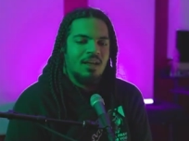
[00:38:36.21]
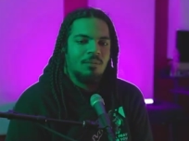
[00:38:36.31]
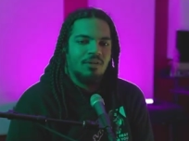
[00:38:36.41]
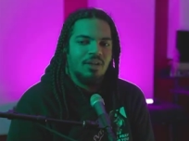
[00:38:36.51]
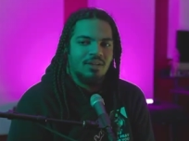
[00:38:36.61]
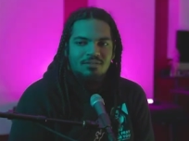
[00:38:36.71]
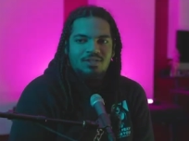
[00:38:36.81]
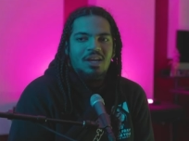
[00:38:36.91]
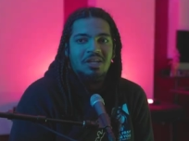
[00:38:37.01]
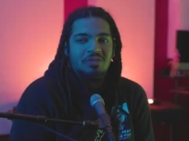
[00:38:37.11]
and we were like,
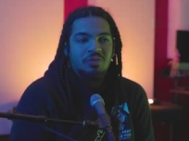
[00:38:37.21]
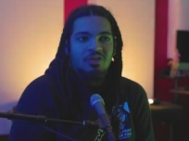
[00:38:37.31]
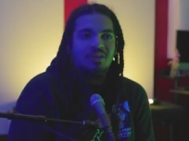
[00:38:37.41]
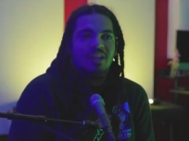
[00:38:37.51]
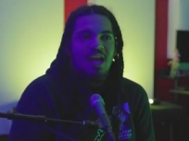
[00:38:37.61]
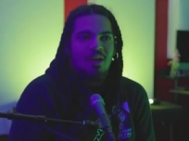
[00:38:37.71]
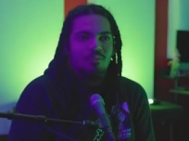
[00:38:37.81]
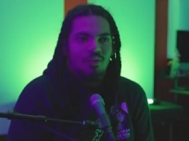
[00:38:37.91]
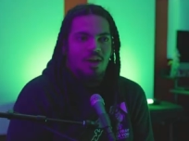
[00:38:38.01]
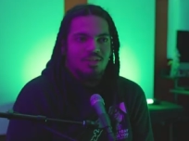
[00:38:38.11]
so I guess we're starting the
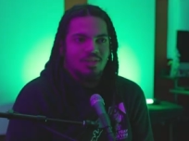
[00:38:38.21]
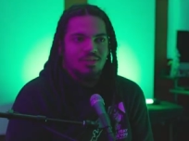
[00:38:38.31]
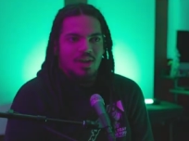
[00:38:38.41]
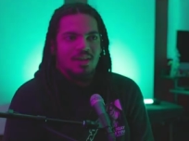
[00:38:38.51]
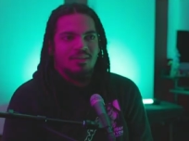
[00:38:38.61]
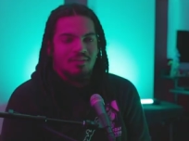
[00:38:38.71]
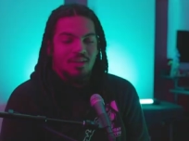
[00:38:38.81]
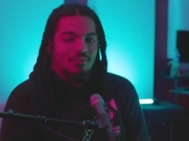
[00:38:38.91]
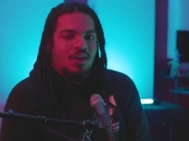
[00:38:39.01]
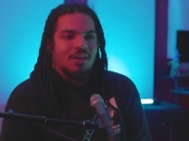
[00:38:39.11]
album process, right?
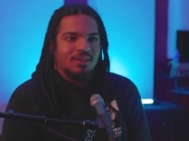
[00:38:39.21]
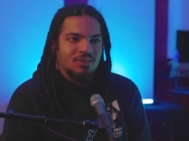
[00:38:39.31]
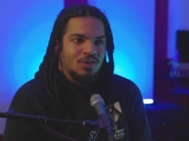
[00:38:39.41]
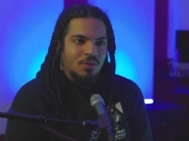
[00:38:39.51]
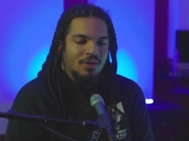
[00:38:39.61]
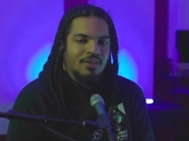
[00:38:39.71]
Like, fuck it, let's do it.